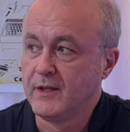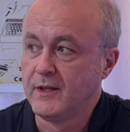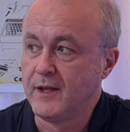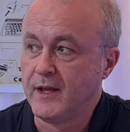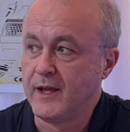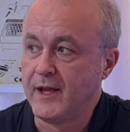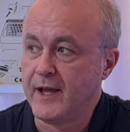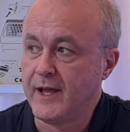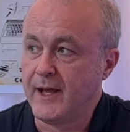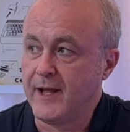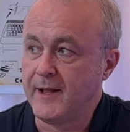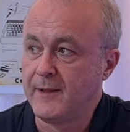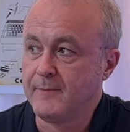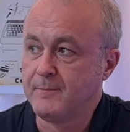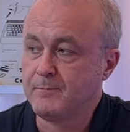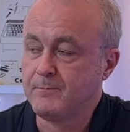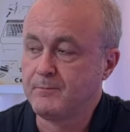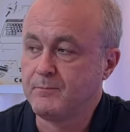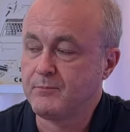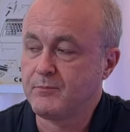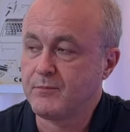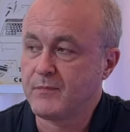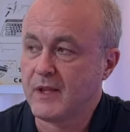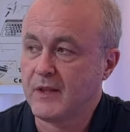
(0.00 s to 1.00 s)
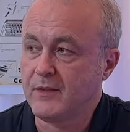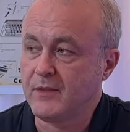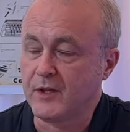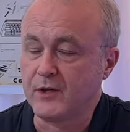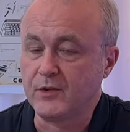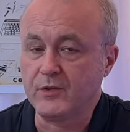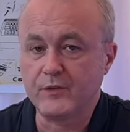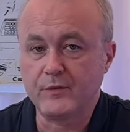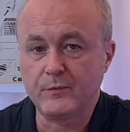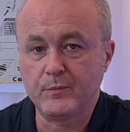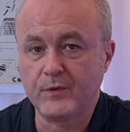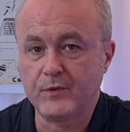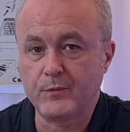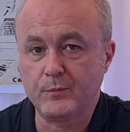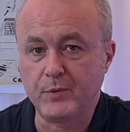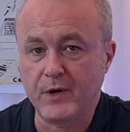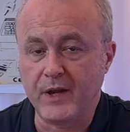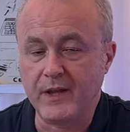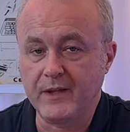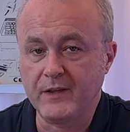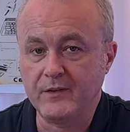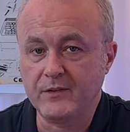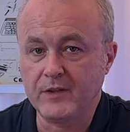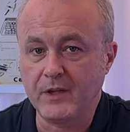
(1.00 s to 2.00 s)
Um, the Christmas
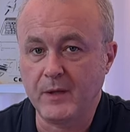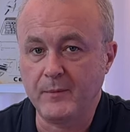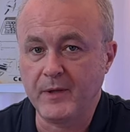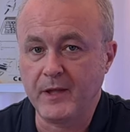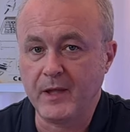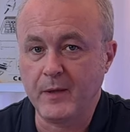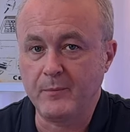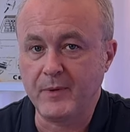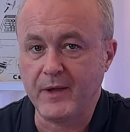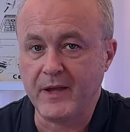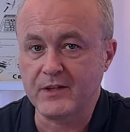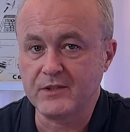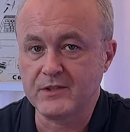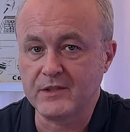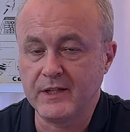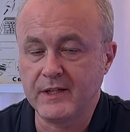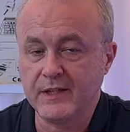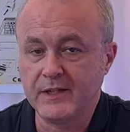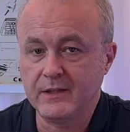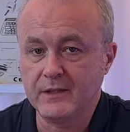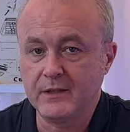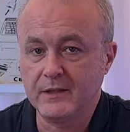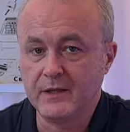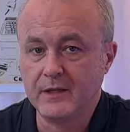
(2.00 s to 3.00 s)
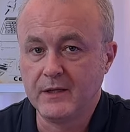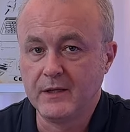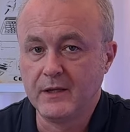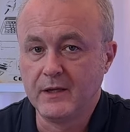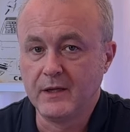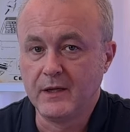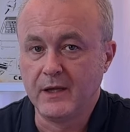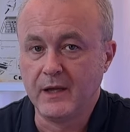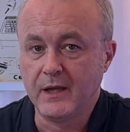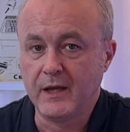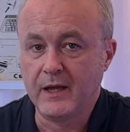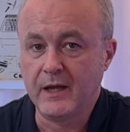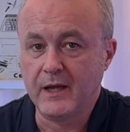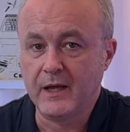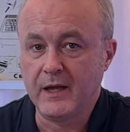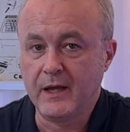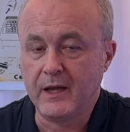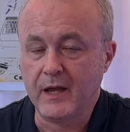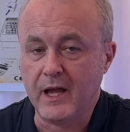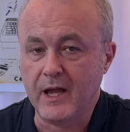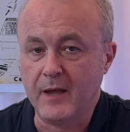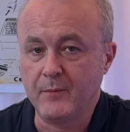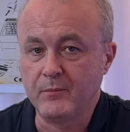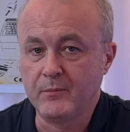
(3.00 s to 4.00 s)
break is coming up, actually. Uh,
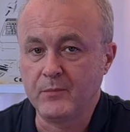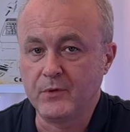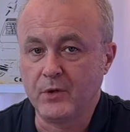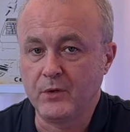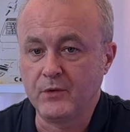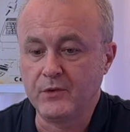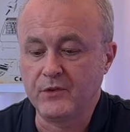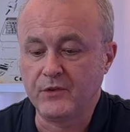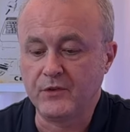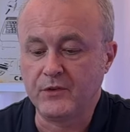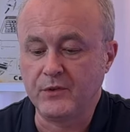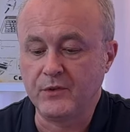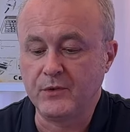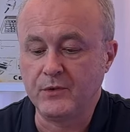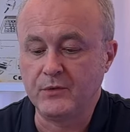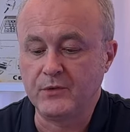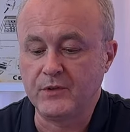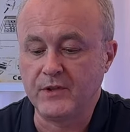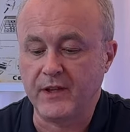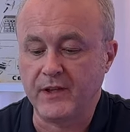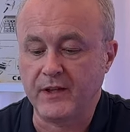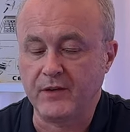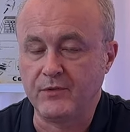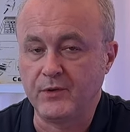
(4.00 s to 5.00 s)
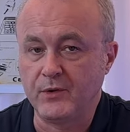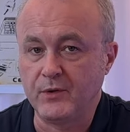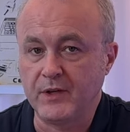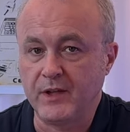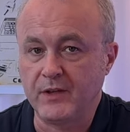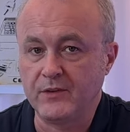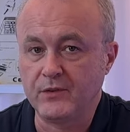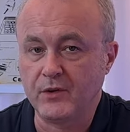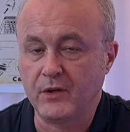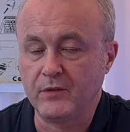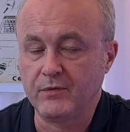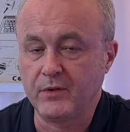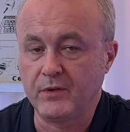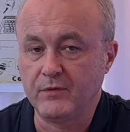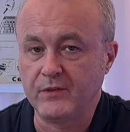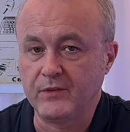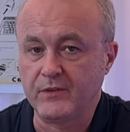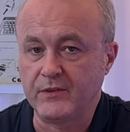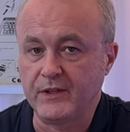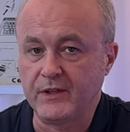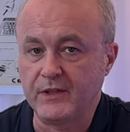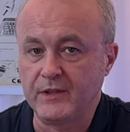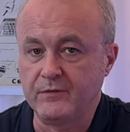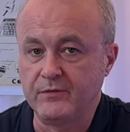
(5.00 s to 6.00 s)
I'm going to take a few days off,
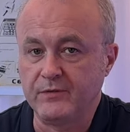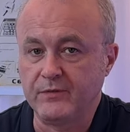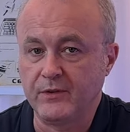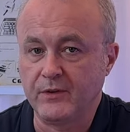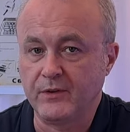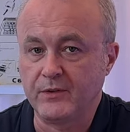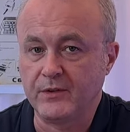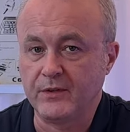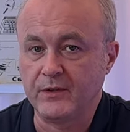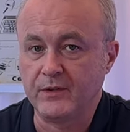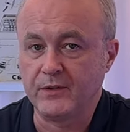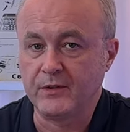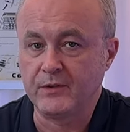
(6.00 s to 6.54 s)
obviously, for the